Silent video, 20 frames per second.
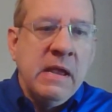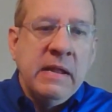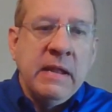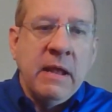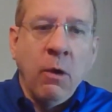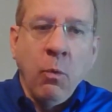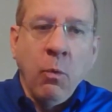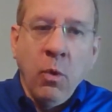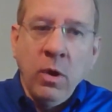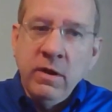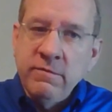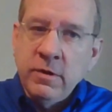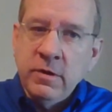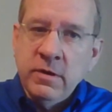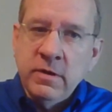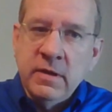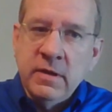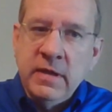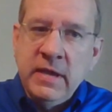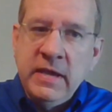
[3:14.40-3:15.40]
Now, one of
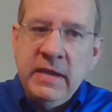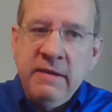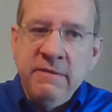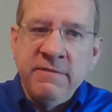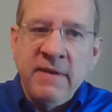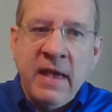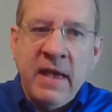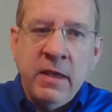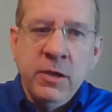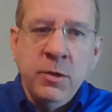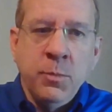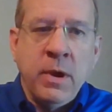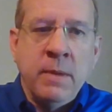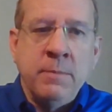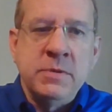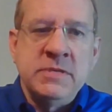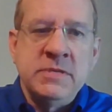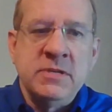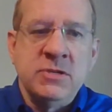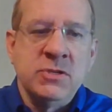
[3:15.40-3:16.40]
our key value
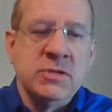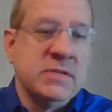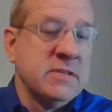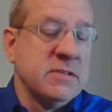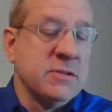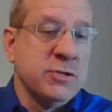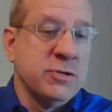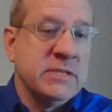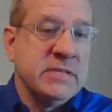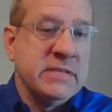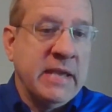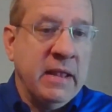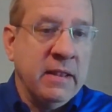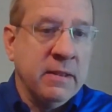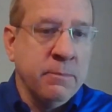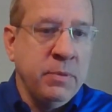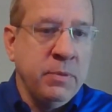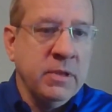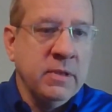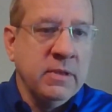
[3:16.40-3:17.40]
propositions is our
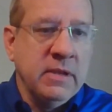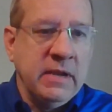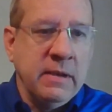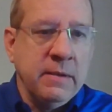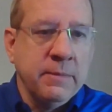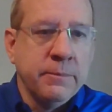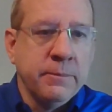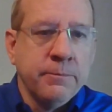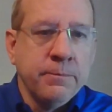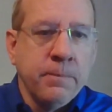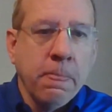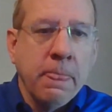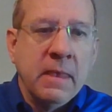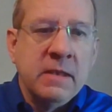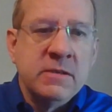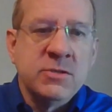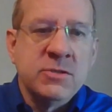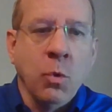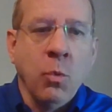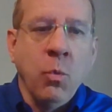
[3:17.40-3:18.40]
scalability.
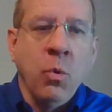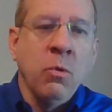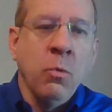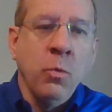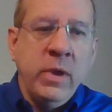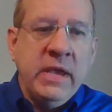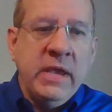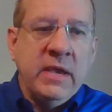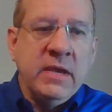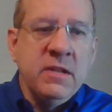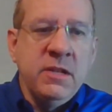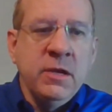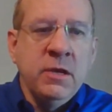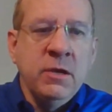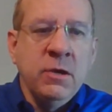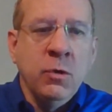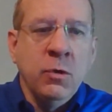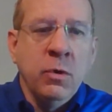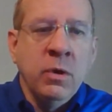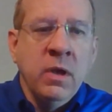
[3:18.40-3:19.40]
So what we can
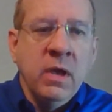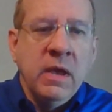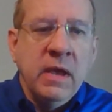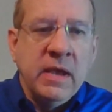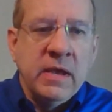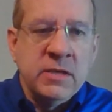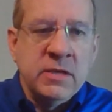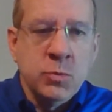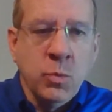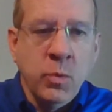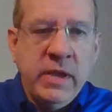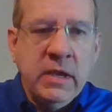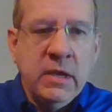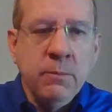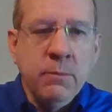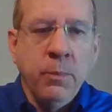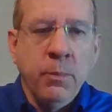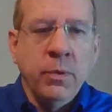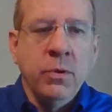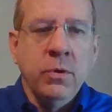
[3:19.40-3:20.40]
do is we
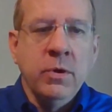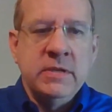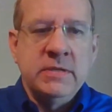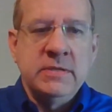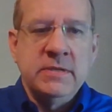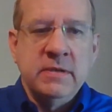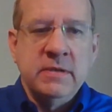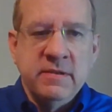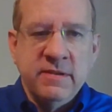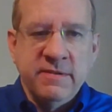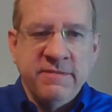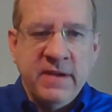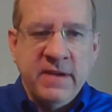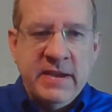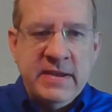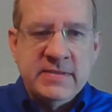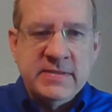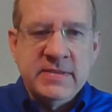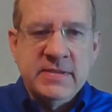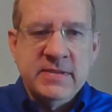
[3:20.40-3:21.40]
can put
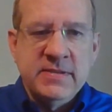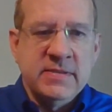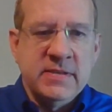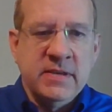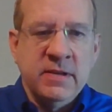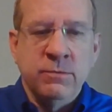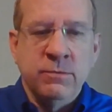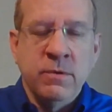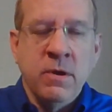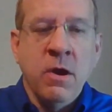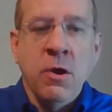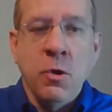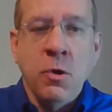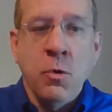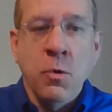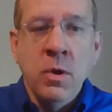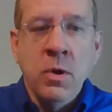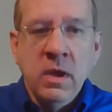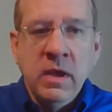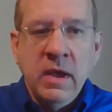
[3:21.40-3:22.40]
devices in a
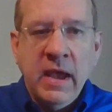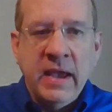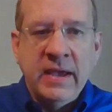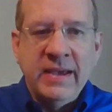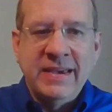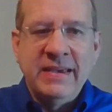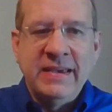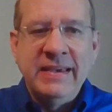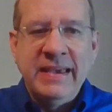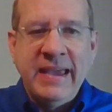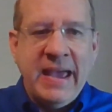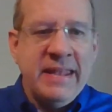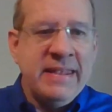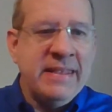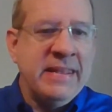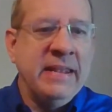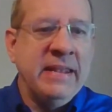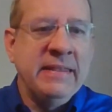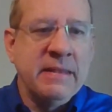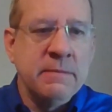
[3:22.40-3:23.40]
row and
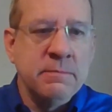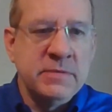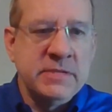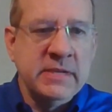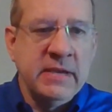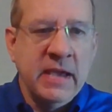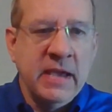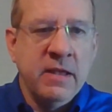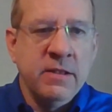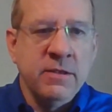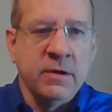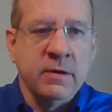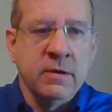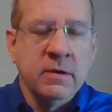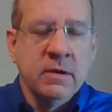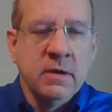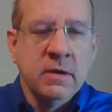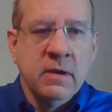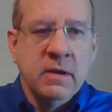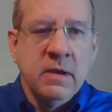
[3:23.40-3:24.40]
concatenate them
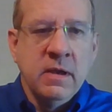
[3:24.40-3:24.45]
together.